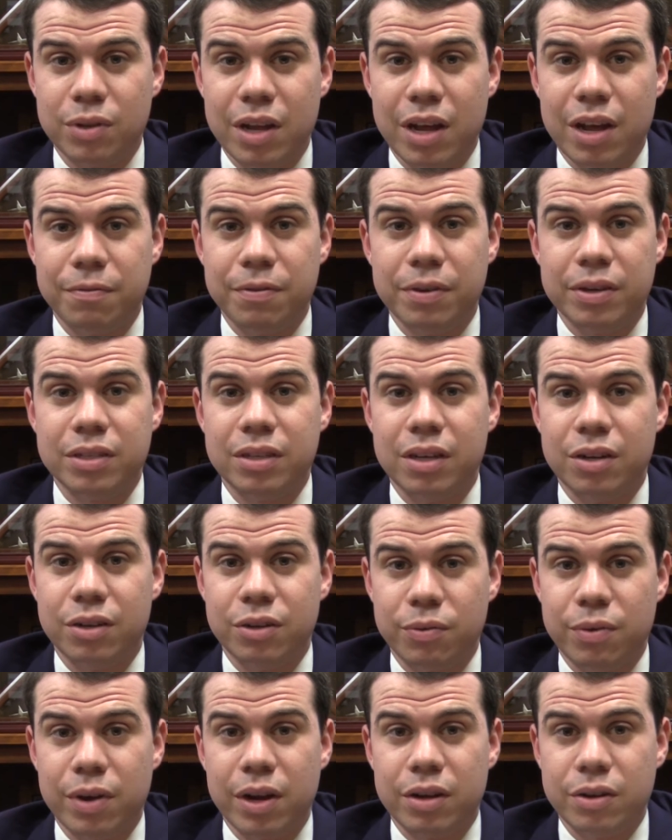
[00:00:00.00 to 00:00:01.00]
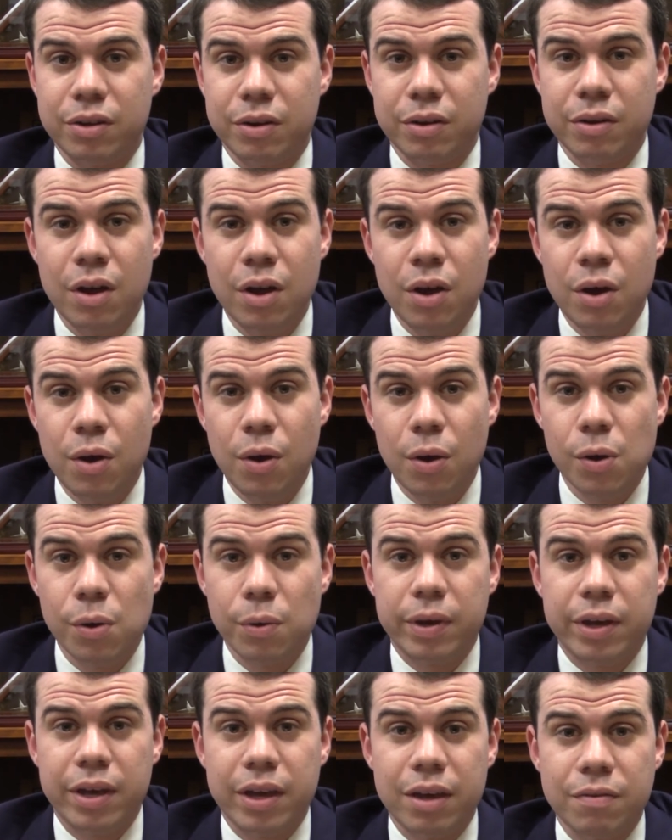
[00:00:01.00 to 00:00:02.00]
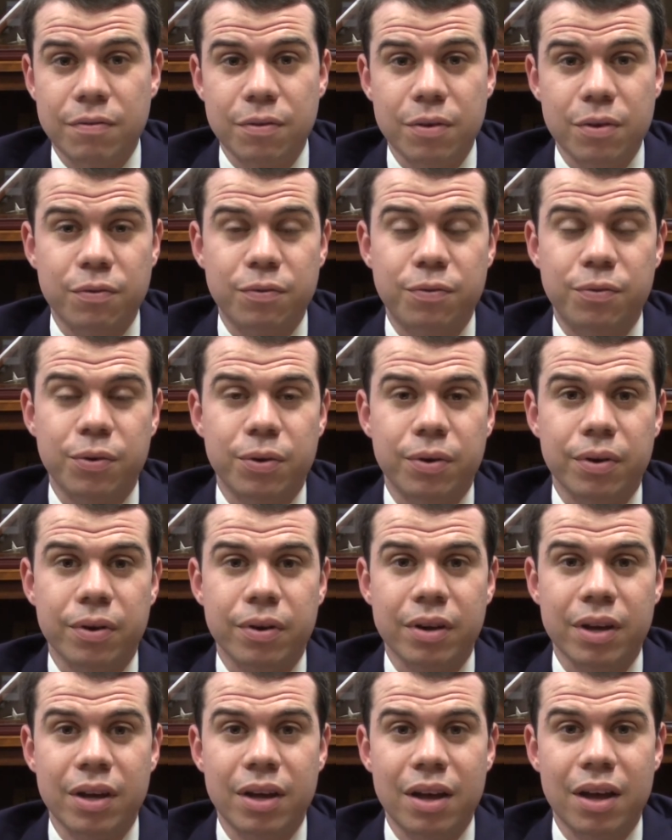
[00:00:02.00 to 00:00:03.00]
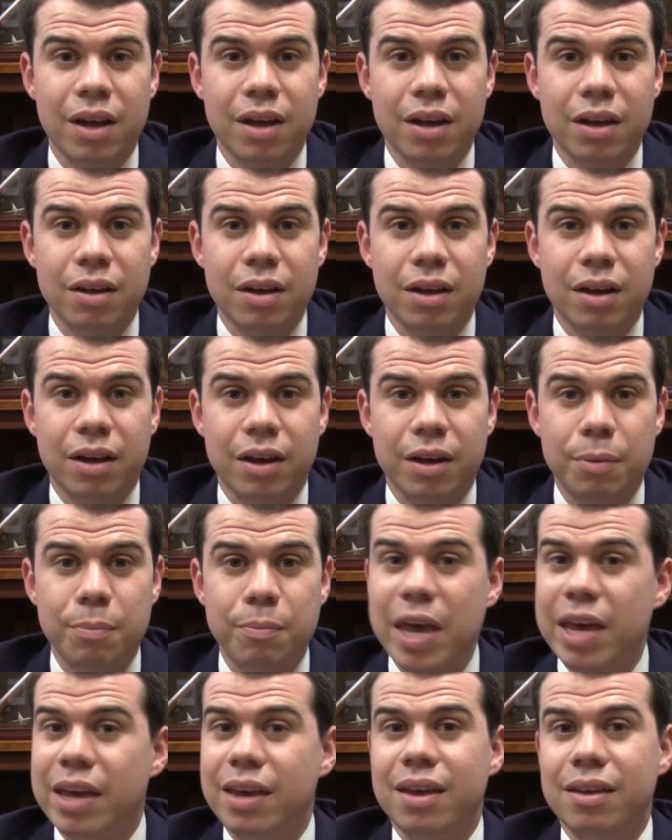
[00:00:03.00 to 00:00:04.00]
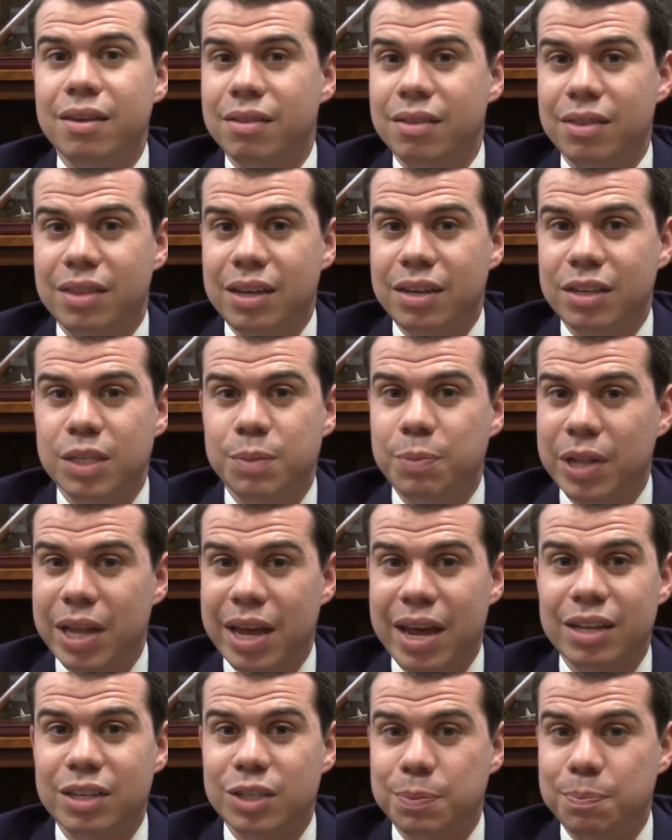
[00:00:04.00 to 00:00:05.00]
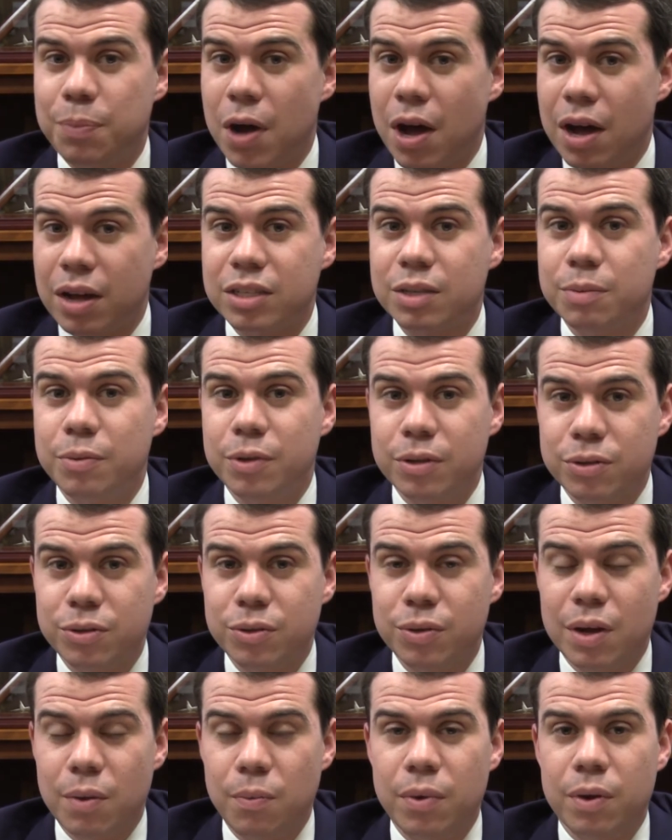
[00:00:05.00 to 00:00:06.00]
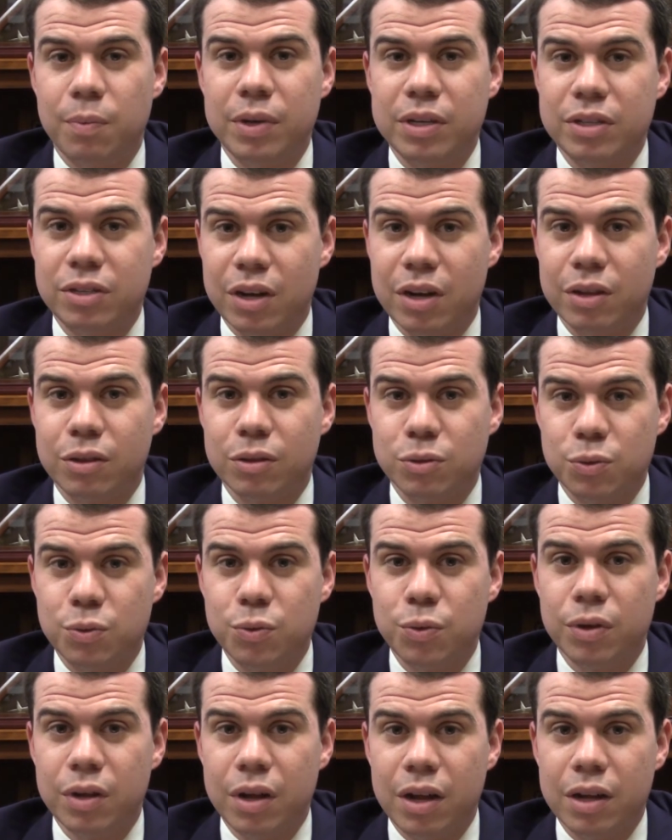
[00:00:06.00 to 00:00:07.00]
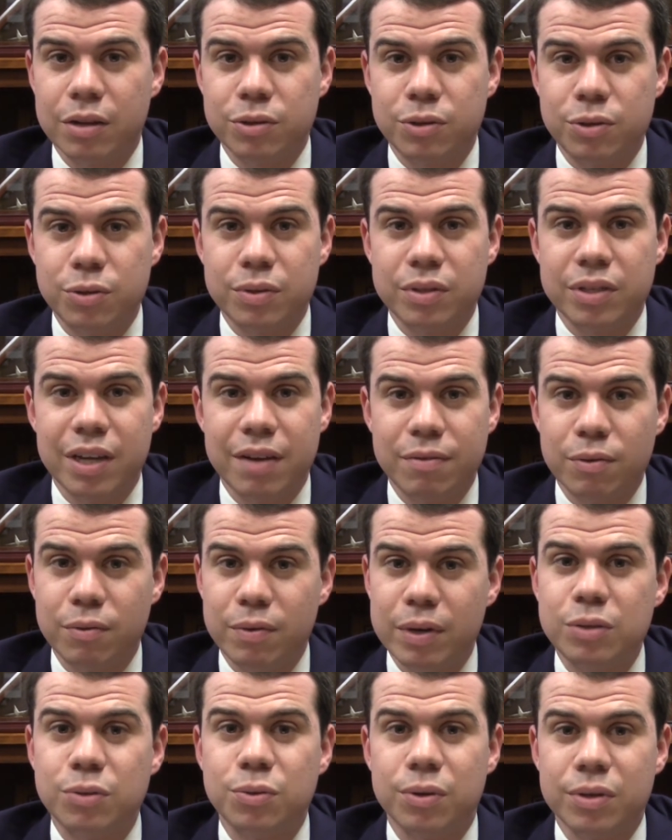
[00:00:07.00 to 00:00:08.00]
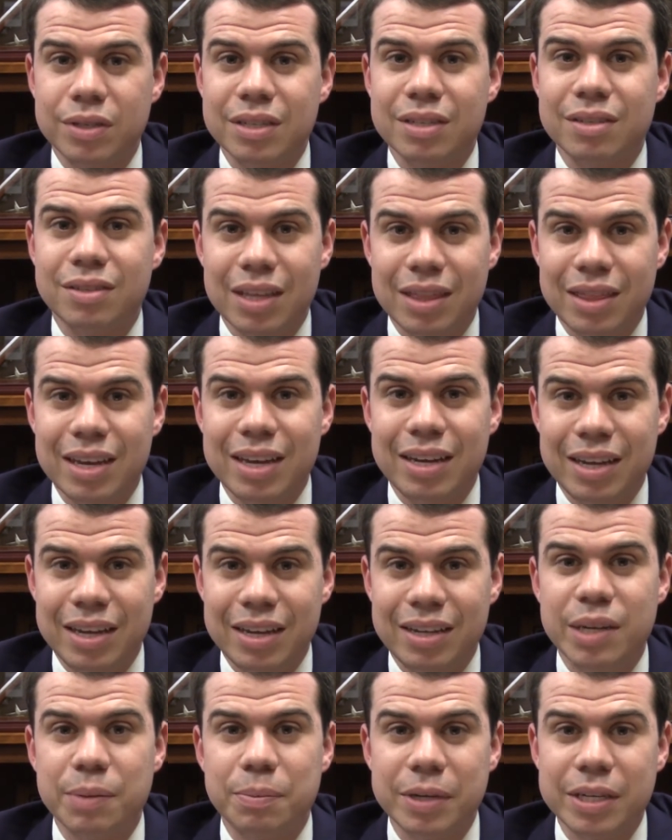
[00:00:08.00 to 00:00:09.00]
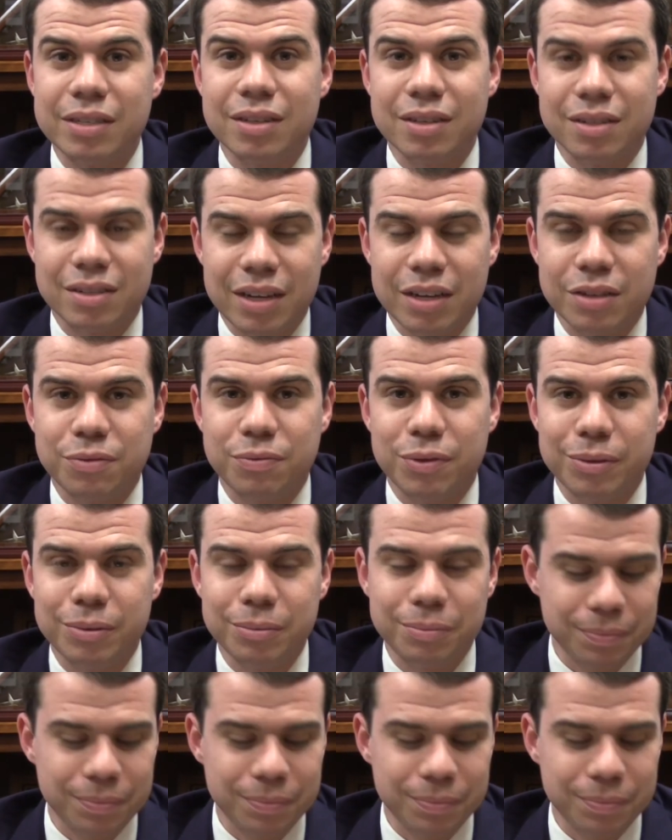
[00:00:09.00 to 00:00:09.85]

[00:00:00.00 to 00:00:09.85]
Office, and Director O'Keefe for making these plans possible so that when we start the school, all our students have the resources that they need to be successful.